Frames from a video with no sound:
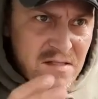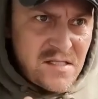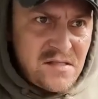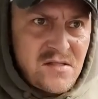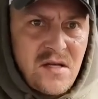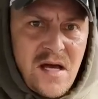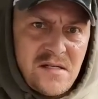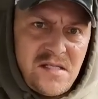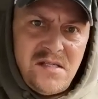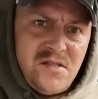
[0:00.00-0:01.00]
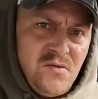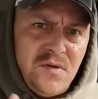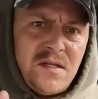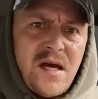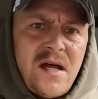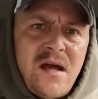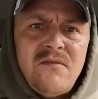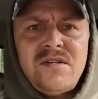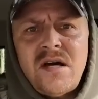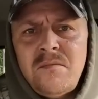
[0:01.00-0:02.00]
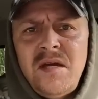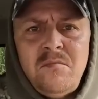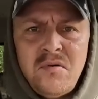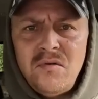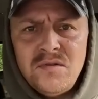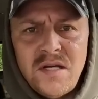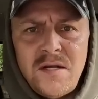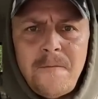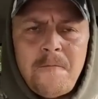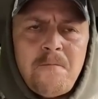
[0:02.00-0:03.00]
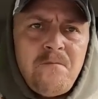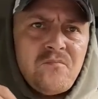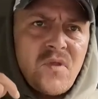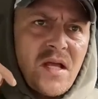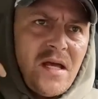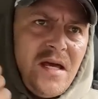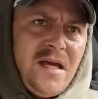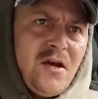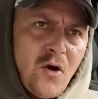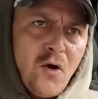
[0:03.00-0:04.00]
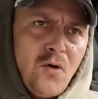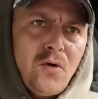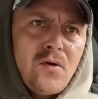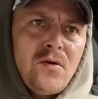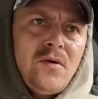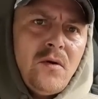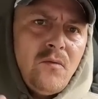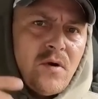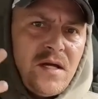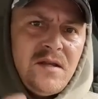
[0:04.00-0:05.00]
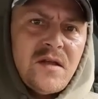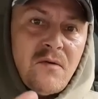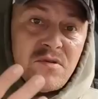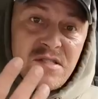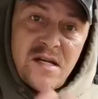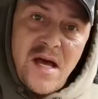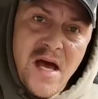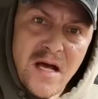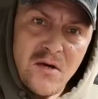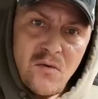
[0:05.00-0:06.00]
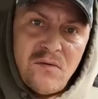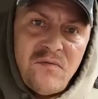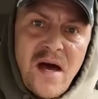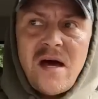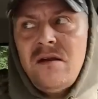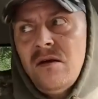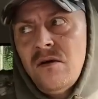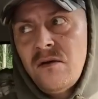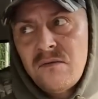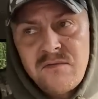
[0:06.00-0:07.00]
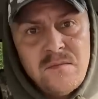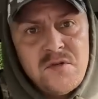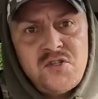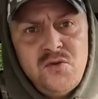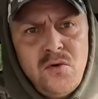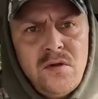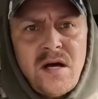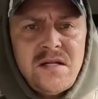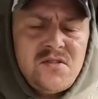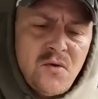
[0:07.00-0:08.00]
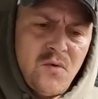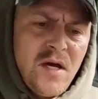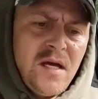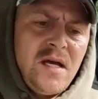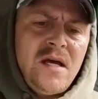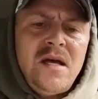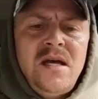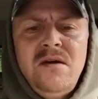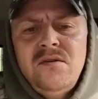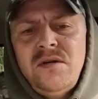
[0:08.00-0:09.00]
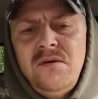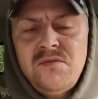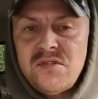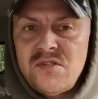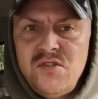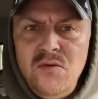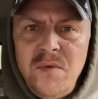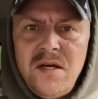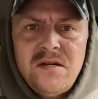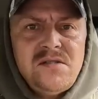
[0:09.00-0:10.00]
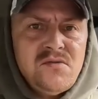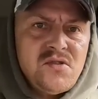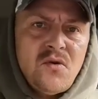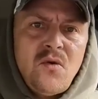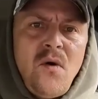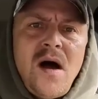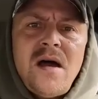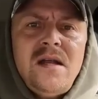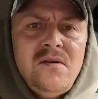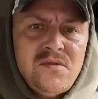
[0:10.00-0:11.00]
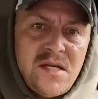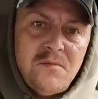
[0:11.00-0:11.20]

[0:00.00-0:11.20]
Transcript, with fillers: as it's as he's doing that, every time he pulled it, he heard what he thought was an echo of that from the shoreline. So he he was assuming because it was so quiet, he was